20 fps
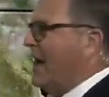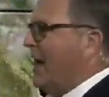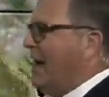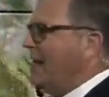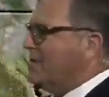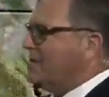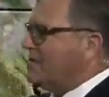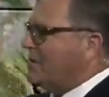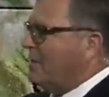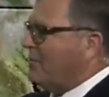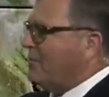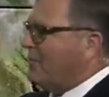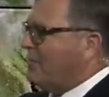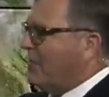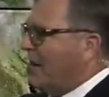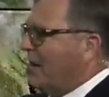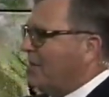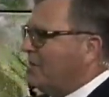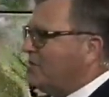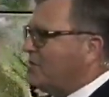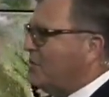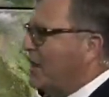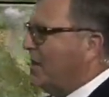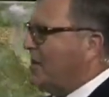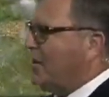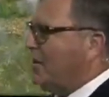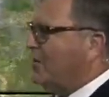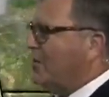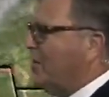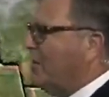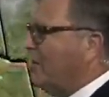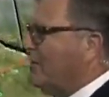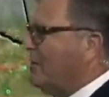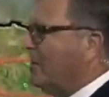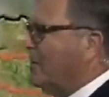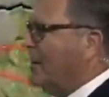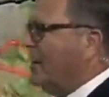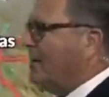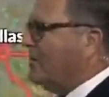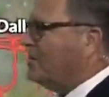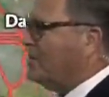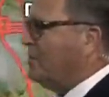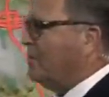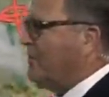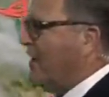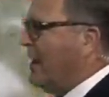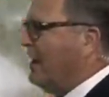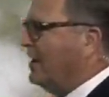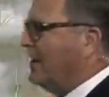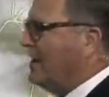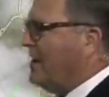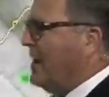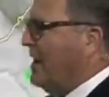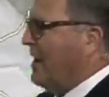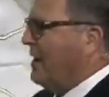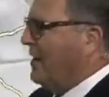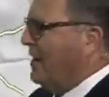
and some of that is right here into the Concho Valley.